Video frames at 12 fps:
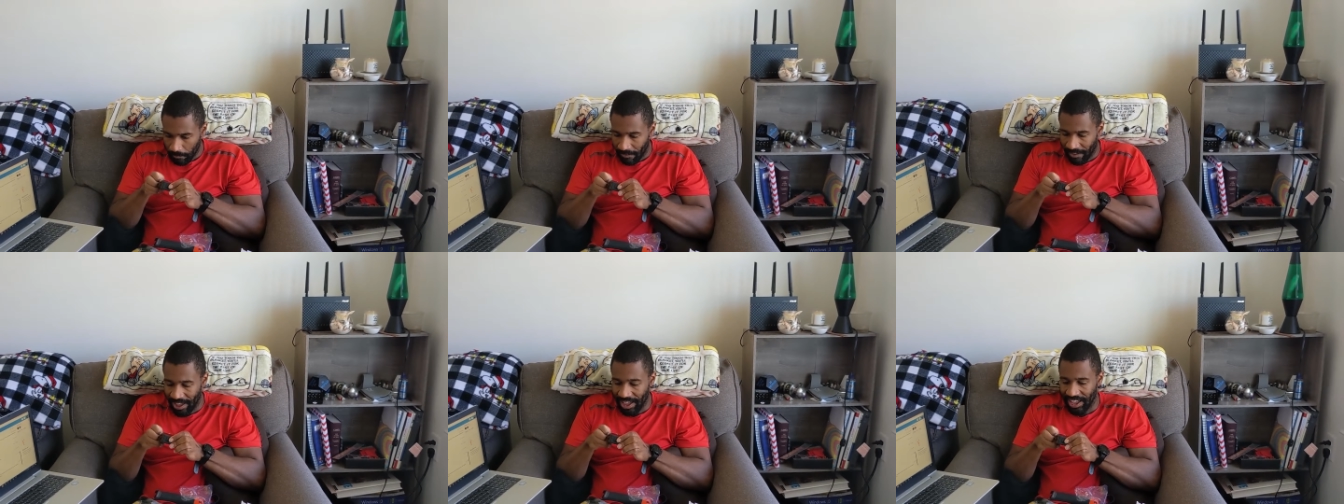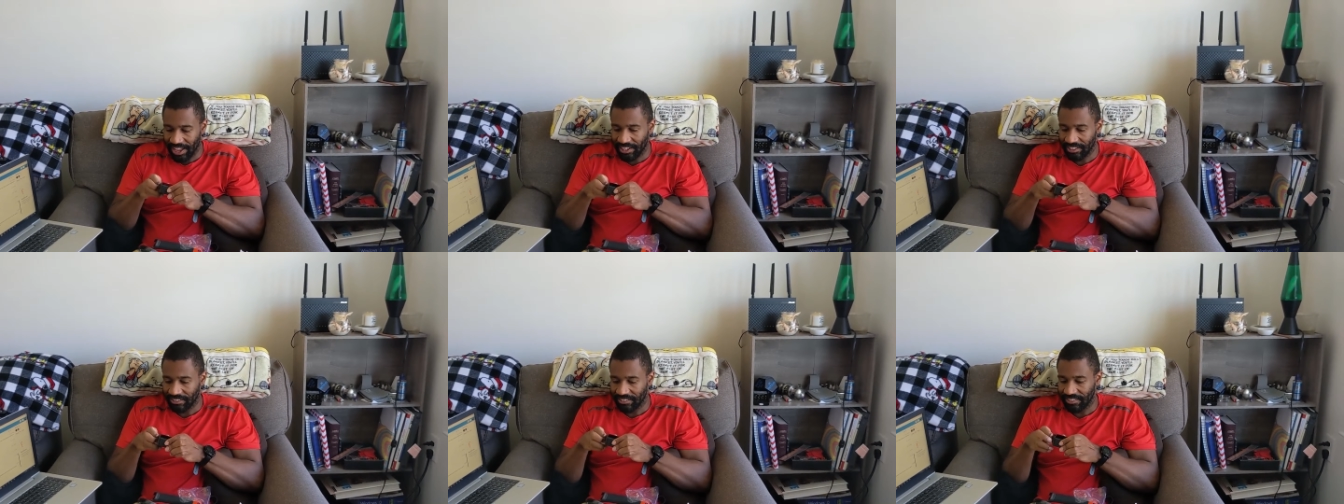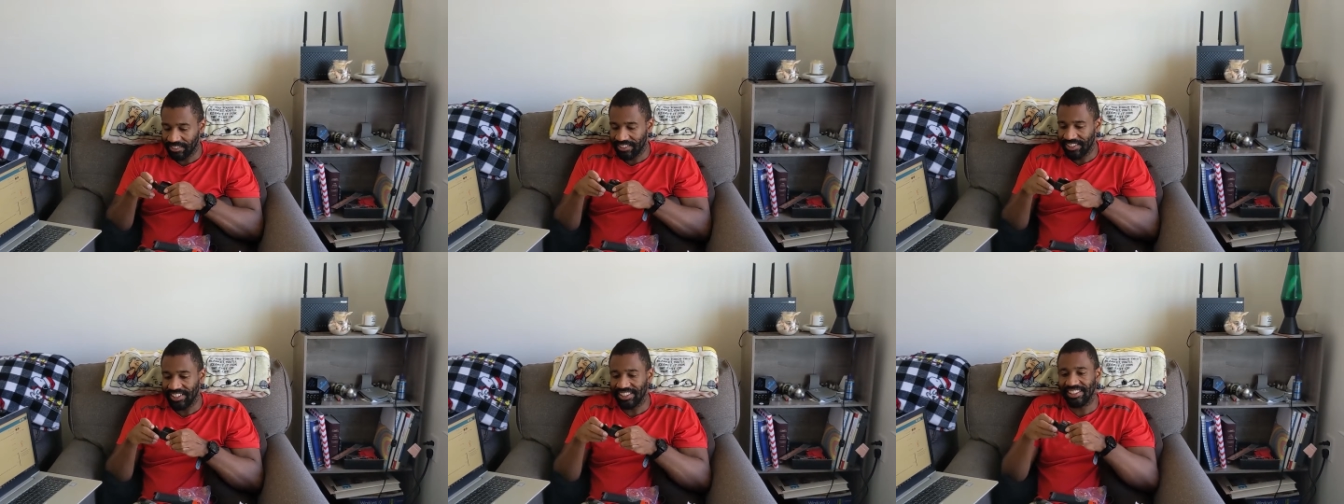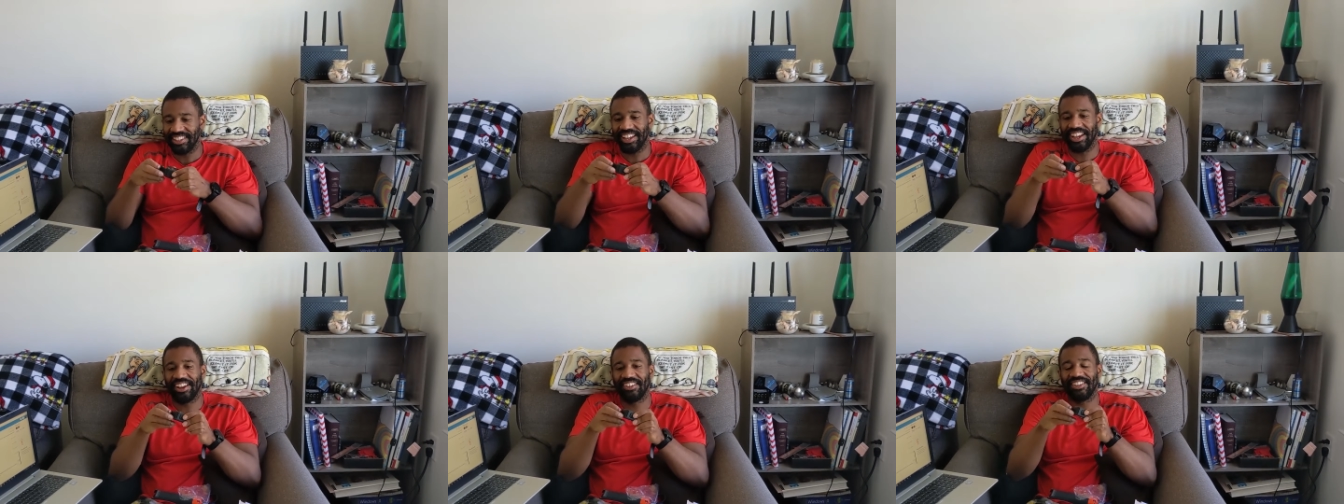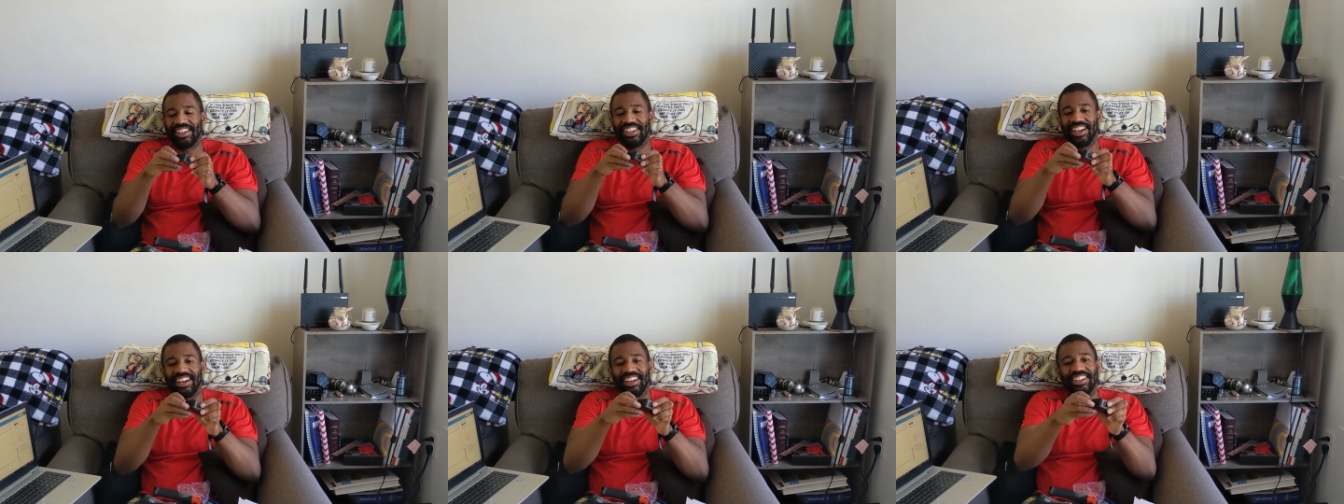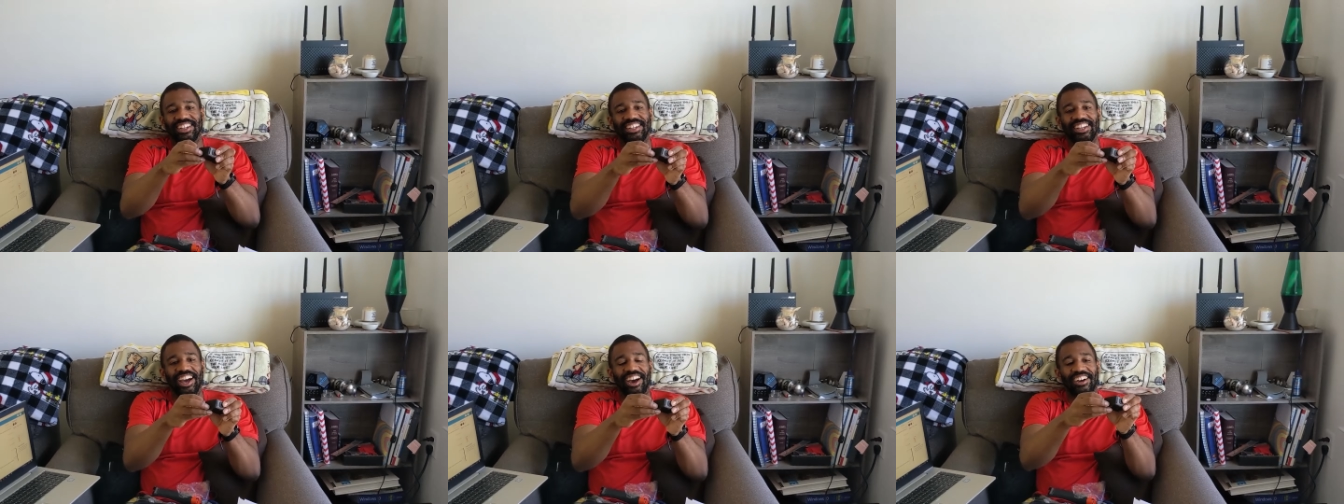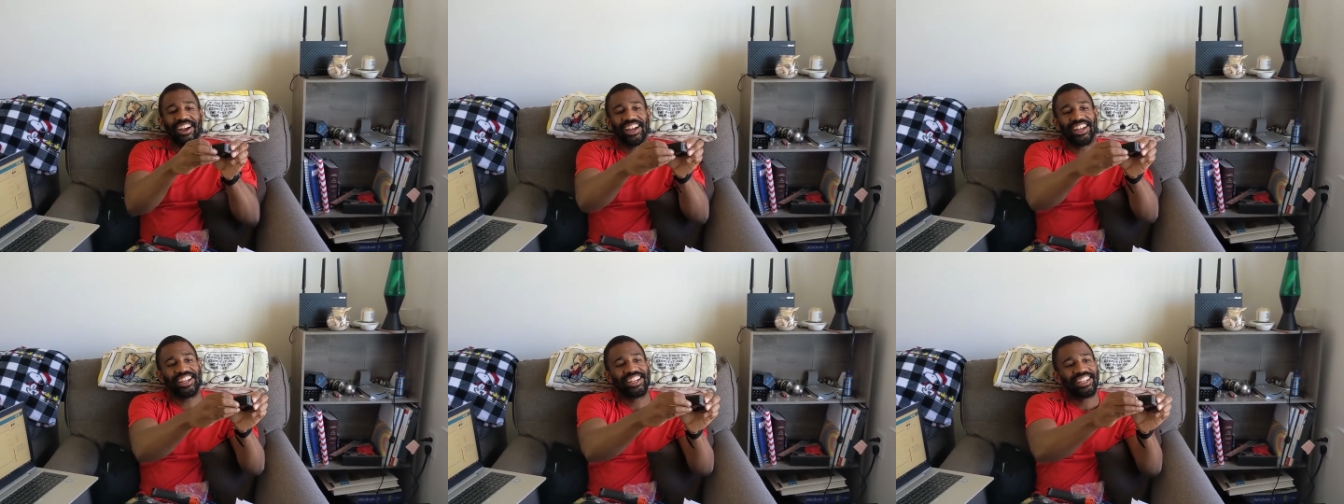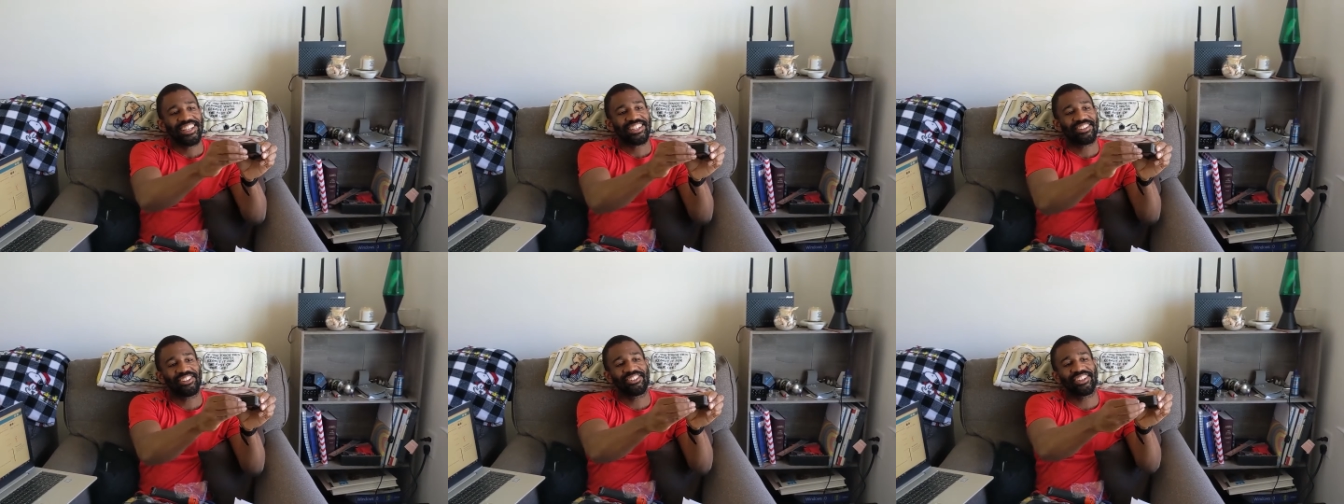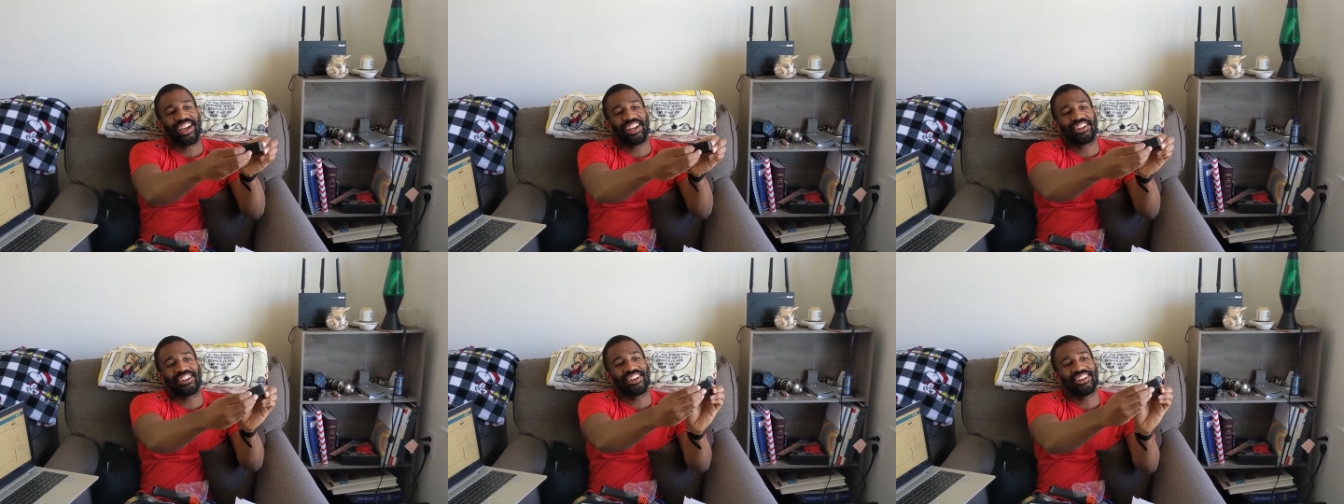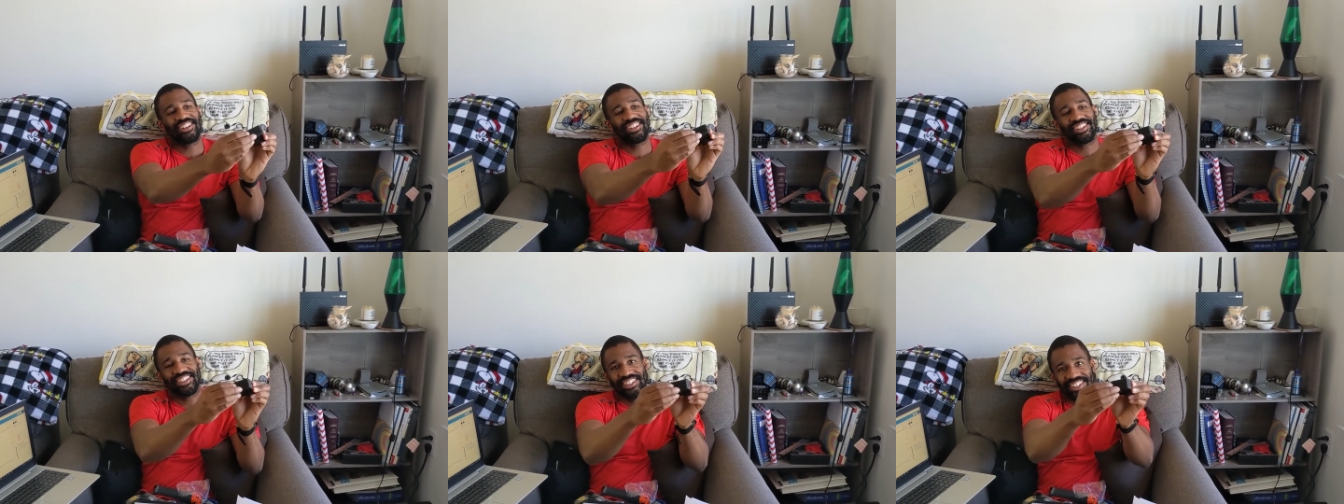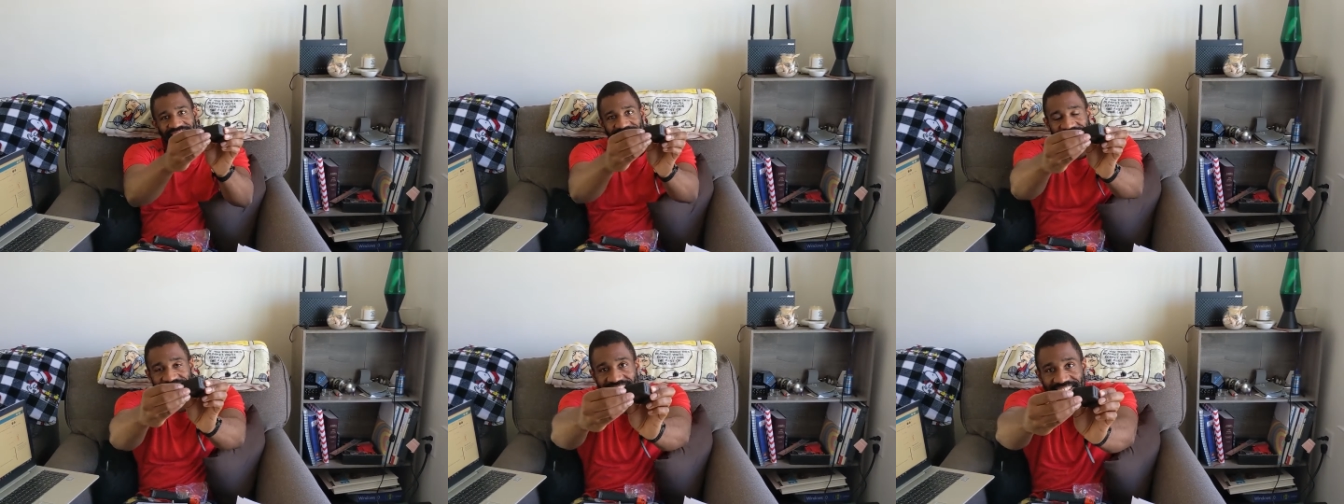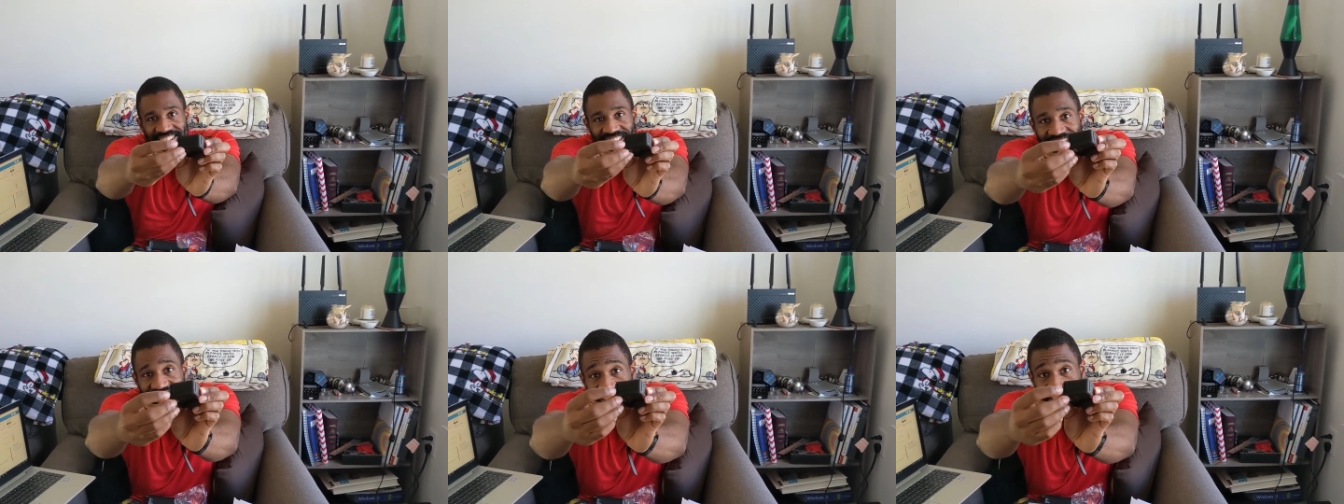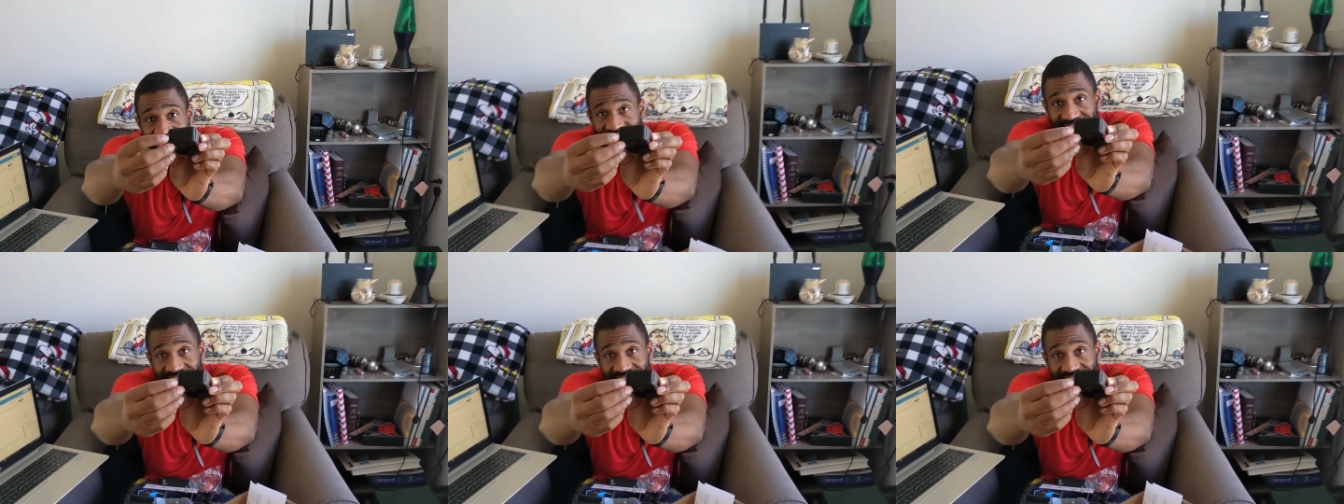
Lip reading: Aha! There we go. Alright. So what you gotta do? You see this here?